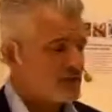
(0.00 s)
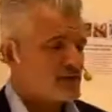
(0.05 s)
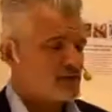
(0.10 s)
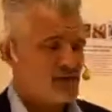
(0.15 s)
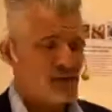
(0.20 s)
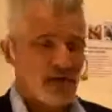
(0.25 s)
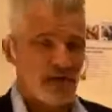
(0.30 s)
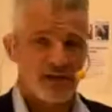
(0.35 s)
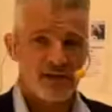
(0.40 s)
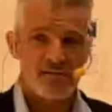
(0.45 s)
of the
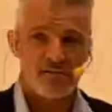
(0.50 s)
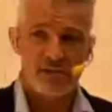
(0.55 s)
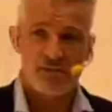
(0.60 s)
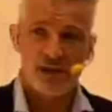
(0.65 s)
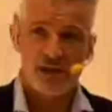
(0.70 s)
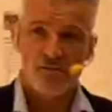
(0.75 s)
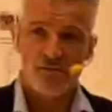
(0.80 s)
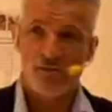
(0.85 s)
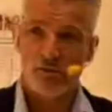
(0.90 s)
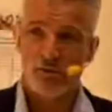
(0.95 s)

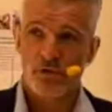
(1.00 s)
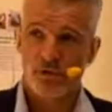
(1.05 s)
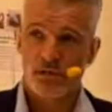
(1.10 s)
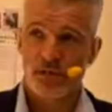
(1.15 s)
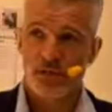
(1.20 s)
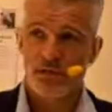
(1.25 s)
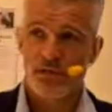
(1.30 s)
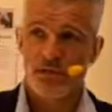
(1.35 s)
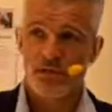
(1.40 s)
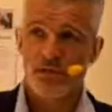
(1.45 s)
IVF
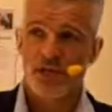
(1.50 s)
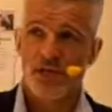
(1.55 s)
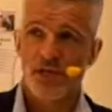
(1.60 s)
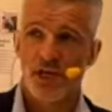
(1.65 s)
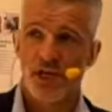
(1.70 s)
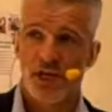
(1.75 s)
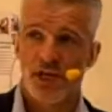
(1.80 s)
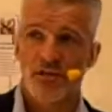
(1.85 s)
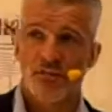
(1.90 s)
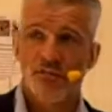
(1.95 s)
process as a
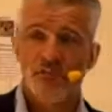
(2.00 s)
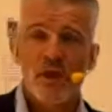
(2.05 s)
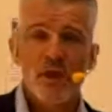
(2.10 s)
chain,